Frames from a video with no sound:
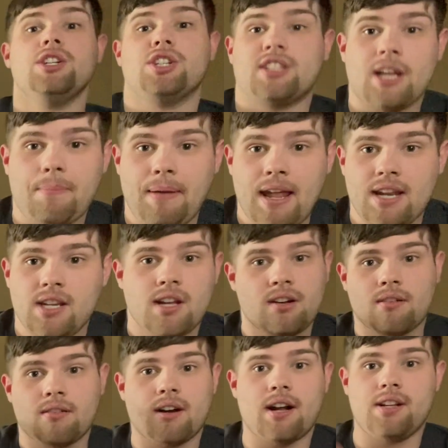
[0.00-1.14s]
Just an opinion,
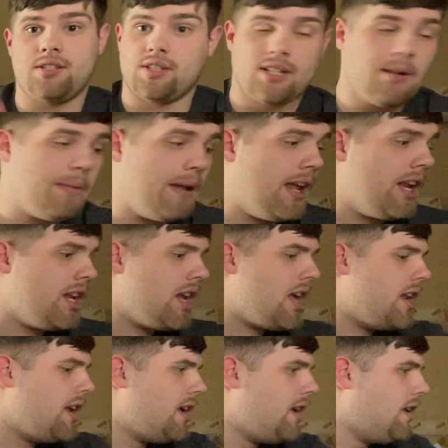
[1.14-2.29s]
all right? Just an
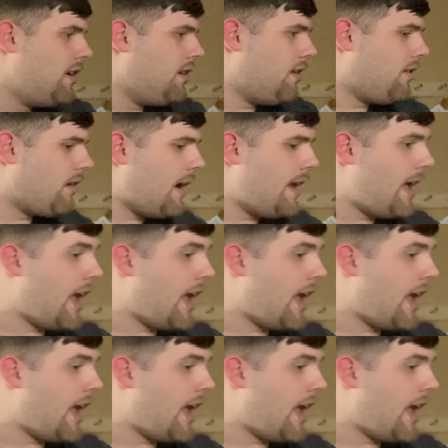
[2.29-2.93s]
opinion, all right?